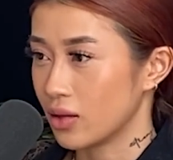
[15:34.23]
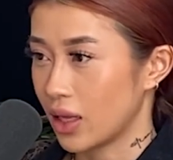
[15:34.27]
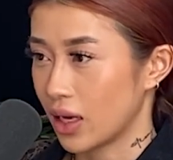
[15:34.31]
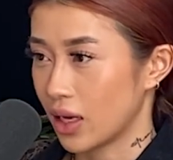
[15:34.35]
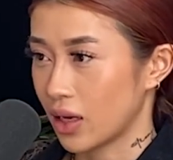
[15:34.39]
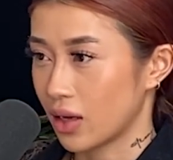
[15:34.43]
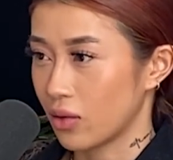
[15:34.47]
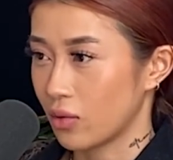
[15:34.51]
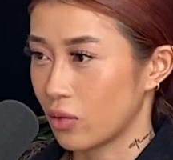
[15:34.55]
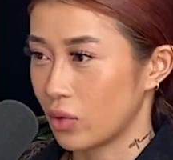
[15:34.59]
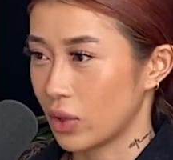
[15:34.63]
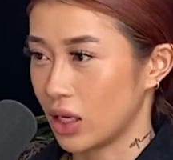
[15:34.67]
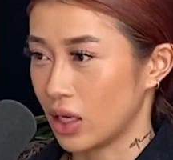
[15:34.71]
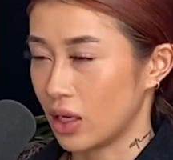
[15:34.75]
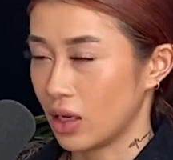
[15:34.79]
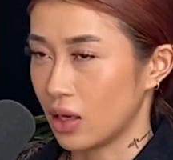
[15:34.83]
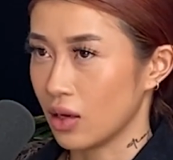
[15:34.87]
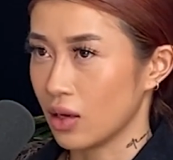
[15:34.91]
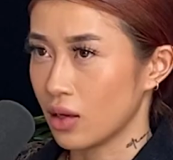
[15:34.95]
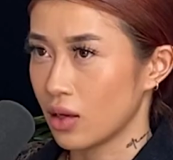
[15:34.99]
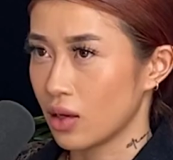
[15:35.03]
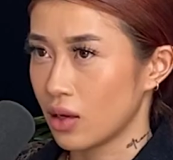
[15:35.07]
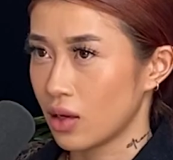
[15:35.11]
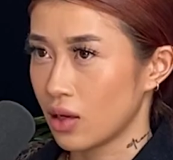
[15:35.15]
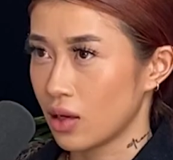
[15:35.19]
Like,
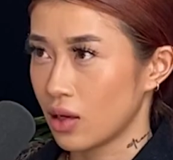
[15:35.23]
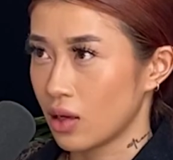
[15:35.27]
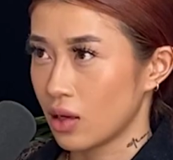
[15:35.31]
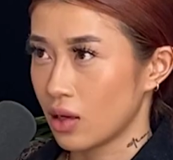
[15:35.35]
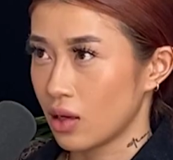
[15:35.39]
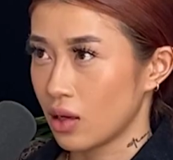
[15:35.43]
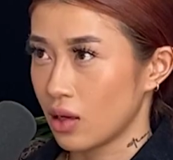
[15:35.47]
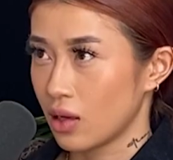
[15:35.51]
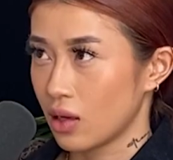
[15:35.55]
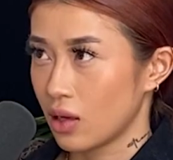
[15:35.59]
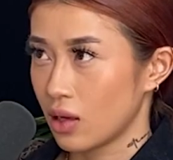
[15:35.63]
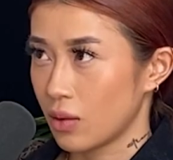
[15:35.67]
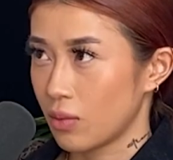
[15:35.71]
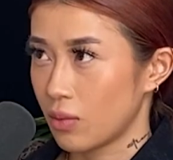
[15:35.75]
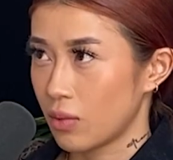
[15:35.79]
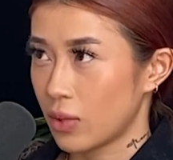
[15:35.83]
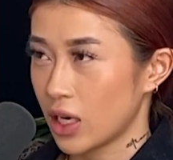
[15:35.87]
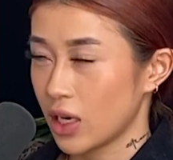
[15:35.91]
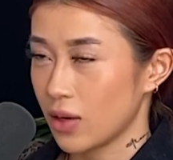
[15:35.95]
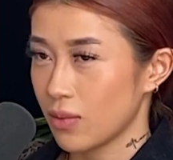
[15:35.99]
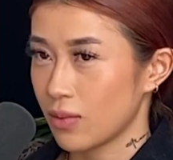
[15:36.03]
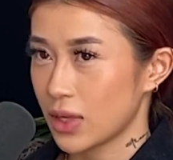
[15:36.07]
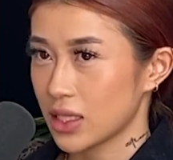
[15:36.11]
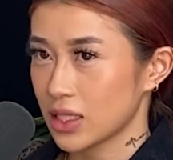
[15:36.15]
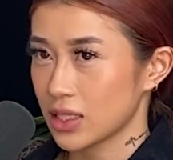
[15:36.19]
we
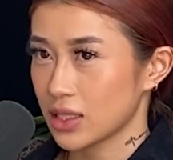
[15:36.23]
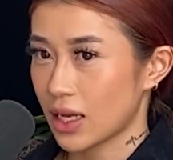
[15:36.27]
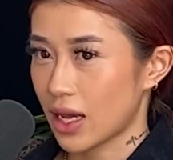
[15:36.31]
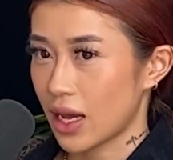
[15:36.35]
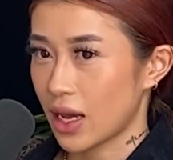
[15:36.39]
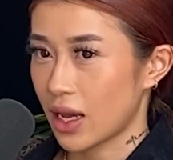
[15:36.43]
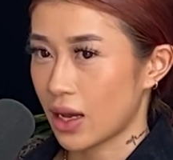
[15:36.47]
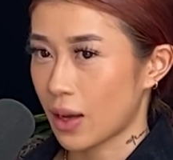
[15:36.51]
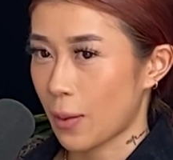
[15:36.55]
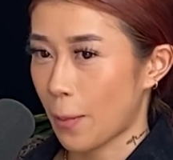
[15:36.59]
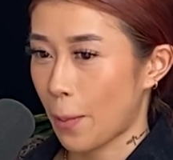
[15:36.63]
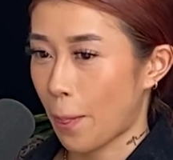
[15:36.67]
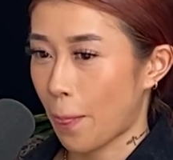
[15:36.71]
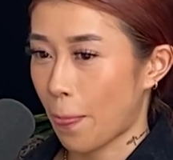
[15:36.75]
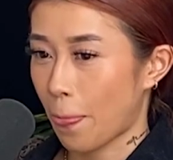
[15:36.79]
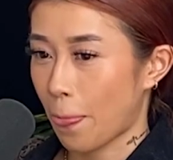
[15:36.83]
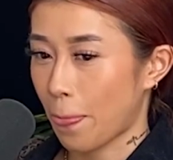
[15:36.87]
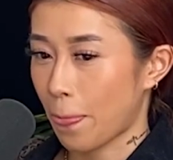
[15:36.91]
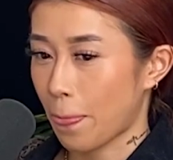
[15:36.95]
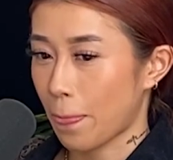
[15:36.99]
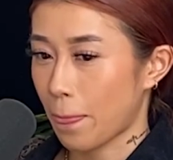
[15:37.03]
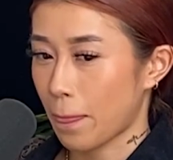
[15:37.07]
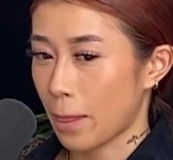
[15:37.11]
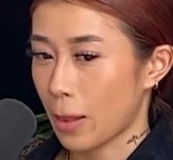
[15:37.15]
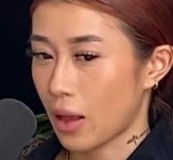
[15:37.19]
pretty much, like,
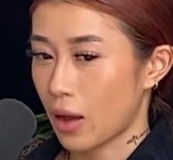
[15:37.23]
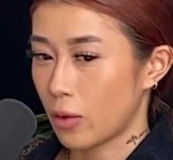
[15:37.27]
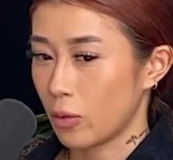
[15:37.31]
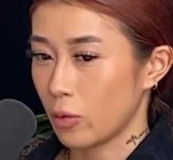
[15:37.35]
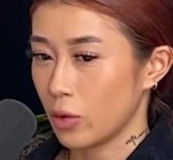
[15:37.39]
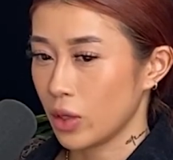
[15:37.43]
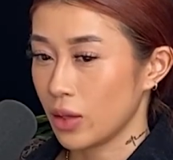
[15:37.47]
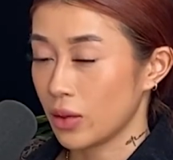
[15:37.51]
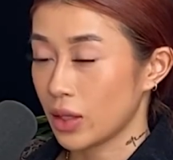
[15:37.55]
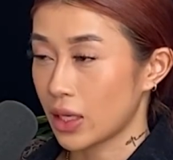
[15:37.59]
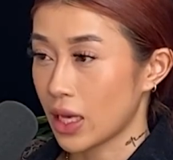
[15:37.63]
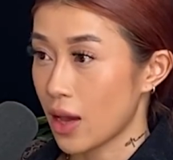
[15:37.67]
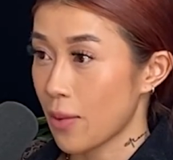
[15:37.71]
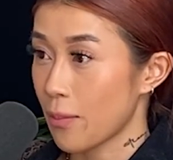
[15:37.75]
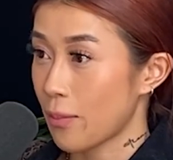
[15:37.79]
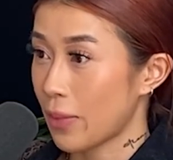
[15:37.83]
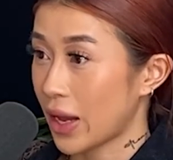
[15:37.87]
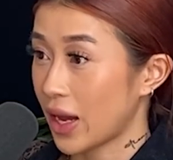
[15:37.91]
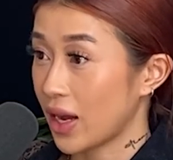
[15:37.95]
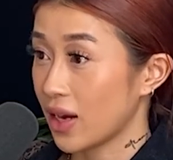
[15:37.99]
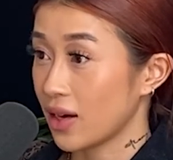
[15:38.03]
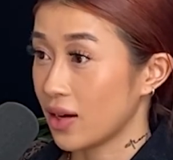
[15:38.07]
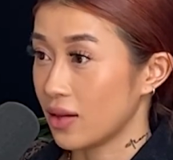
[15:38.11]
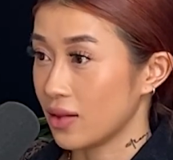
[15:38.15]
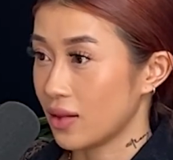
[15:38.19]
we get
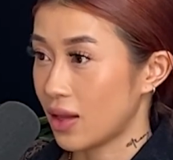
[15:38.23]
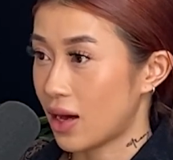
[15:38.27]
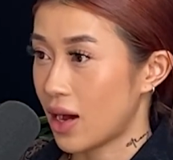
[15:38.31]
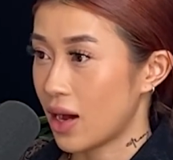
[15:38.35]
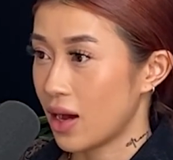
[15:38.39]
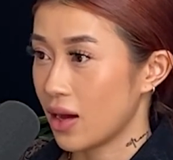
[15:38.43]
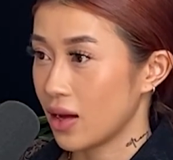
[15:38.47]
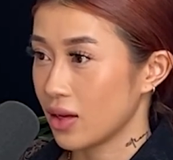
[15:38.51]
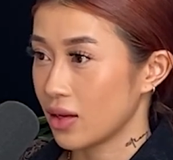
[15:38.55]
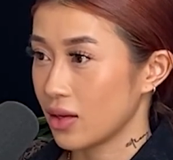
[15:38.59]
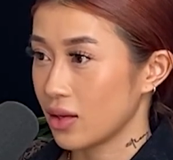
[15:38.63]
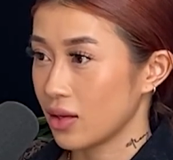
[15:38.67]
paid a lot